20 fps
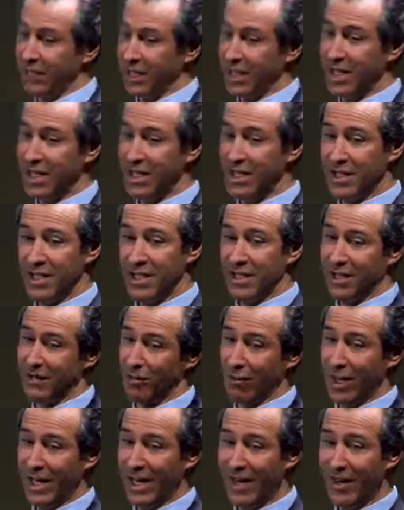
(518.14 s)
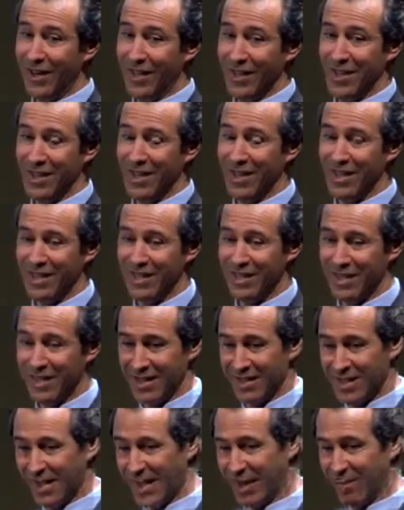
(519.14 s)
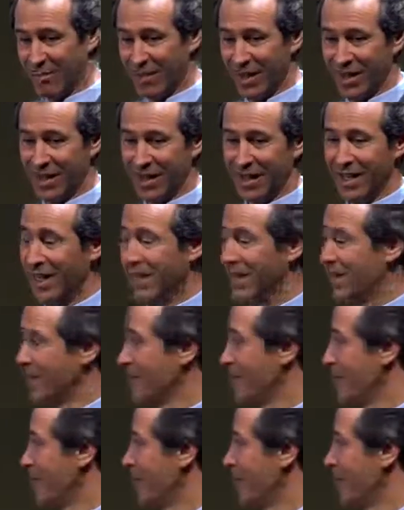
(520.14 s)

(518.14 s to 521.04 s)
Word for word: It's an easy way out, isn't it? Take a pill a day.